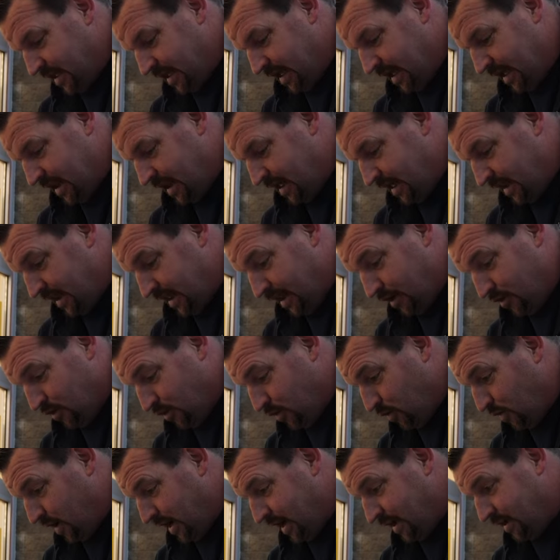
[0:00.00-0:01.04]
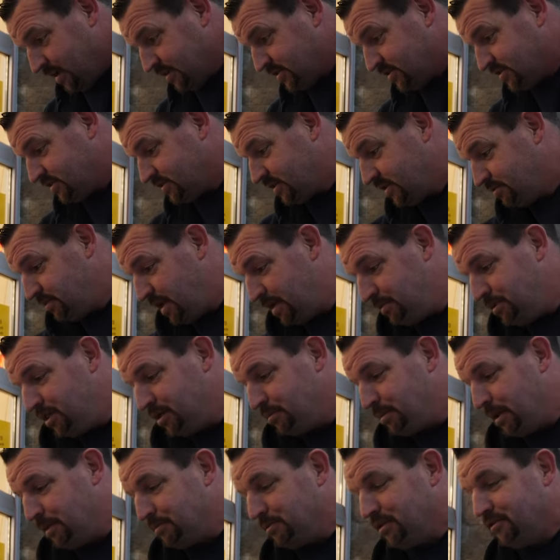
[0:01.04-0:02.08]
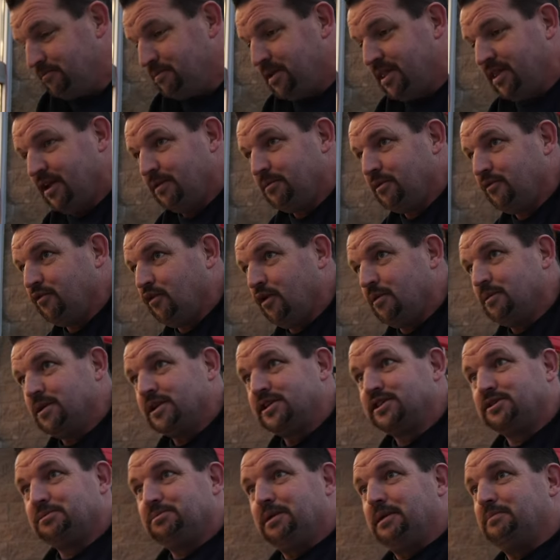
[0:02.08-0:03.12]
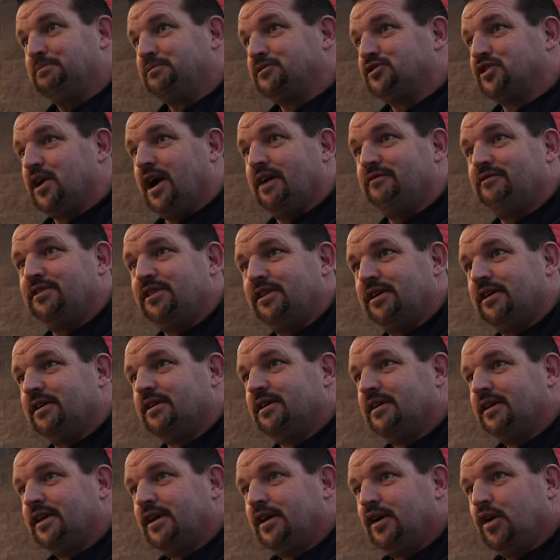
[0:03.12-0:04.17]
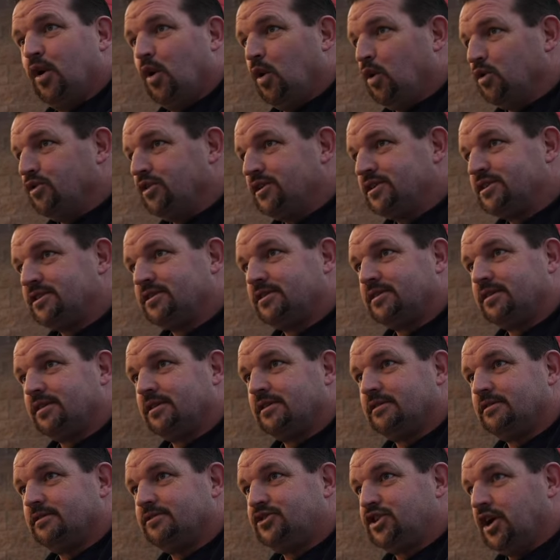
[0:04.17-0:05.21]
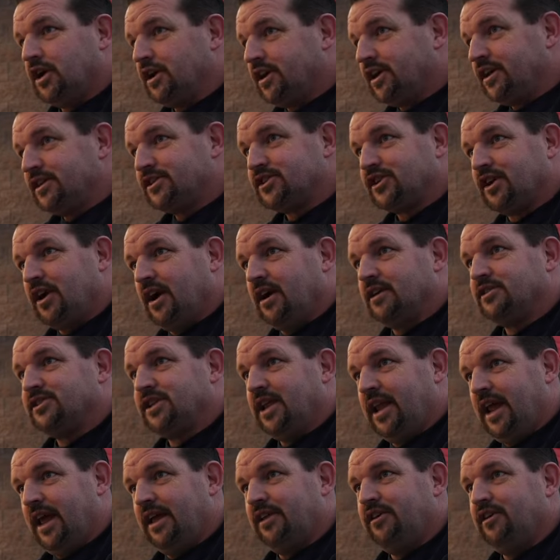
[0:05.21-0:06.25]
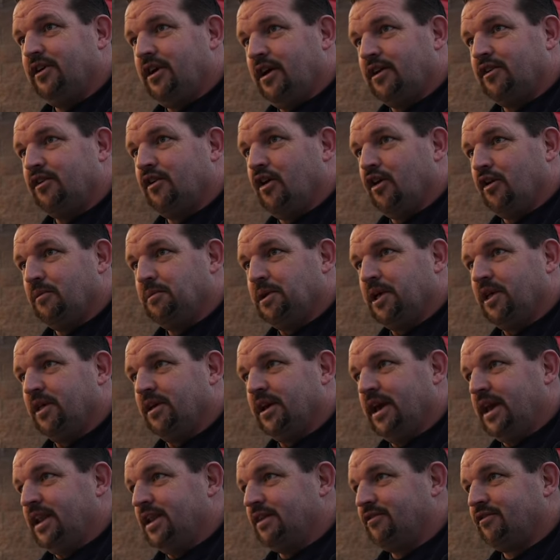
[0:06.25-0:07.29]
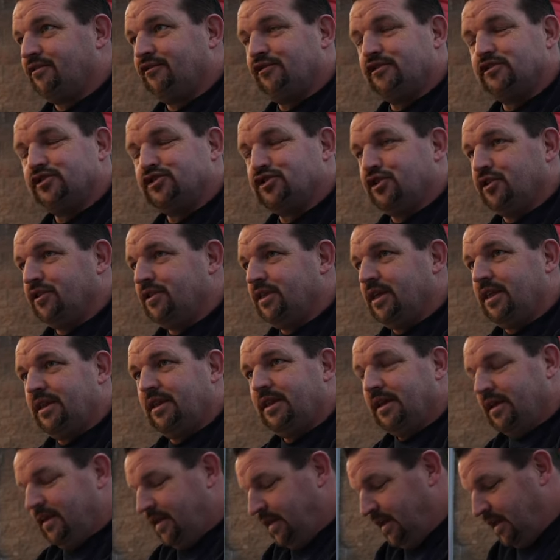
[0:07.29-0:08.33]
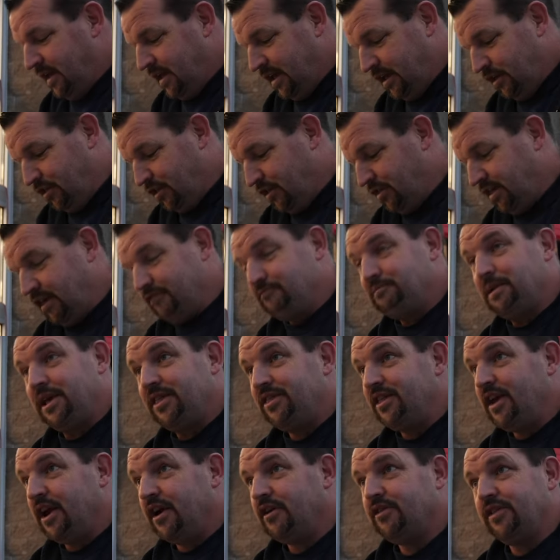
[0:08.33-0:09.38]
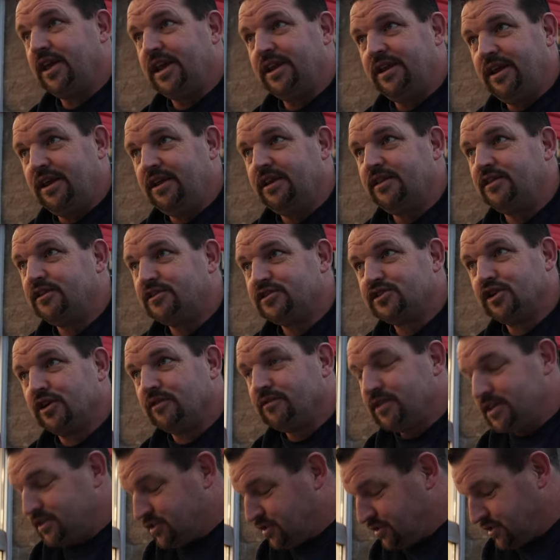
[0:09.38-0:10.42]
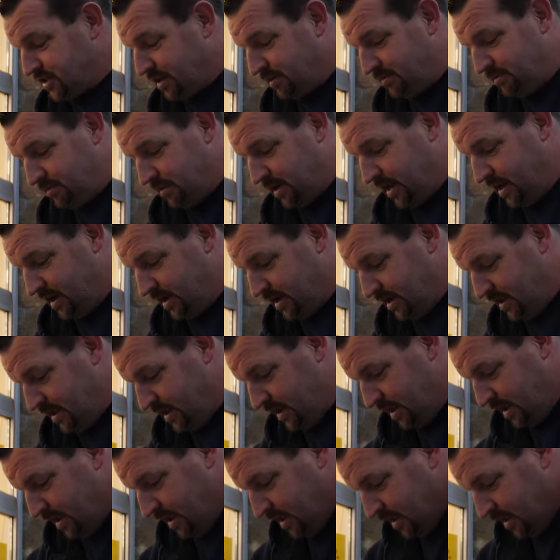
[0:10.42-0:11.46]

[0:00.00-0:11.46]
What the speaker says: and I don't know why, it's maybe the people have been there before, but it's the people driving the oldest, junkiest cars that hand you a $100 bill, and it's for sure that either they've been there and they needed the service or something, but. Yeah.